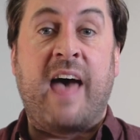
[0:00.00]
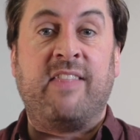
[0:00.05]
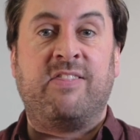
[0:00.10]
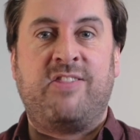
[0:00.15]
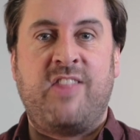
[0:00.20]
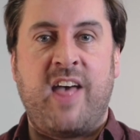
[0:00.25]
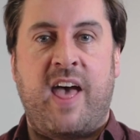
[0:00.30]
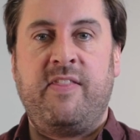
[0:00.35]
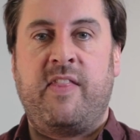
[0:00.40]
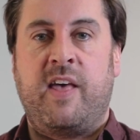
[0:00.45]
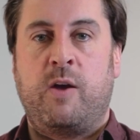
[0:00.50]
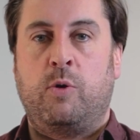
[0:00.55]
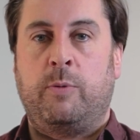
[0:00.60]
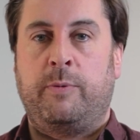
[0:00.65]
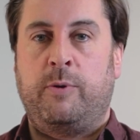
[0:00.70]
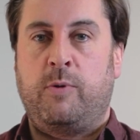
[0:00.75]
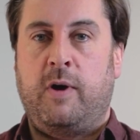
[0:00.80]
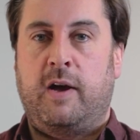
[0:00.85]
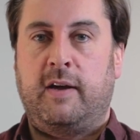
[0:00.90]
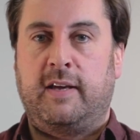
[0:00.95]
and then they will
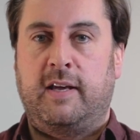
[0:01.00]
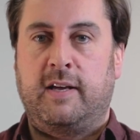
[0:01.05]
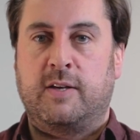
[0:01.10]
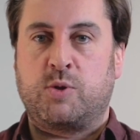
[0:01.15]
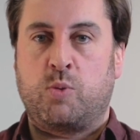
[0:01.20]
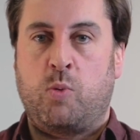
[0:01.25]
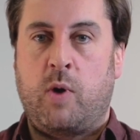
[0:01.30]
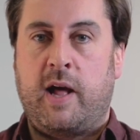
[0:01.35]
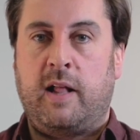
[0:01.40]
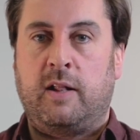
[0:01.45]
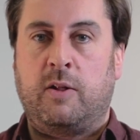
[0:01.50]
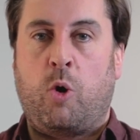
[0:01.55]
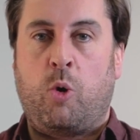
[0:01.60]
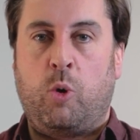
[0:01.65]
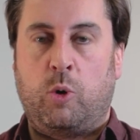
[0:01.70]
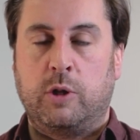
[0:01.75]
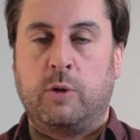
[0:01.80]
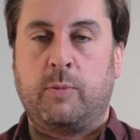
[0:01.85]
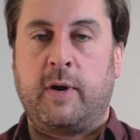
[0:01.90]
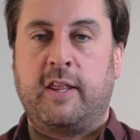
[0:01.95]
be working as well
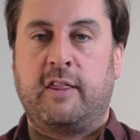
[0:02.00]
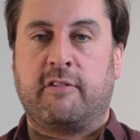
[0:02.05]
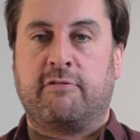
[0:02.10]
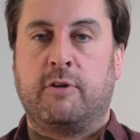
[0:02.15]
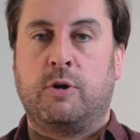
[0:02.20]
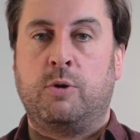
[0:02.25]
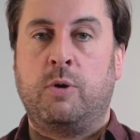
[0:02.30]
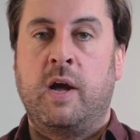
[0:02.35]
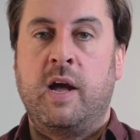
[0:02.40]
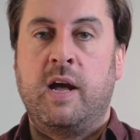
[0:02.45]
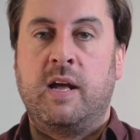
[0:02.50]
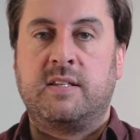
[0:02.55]
all the way through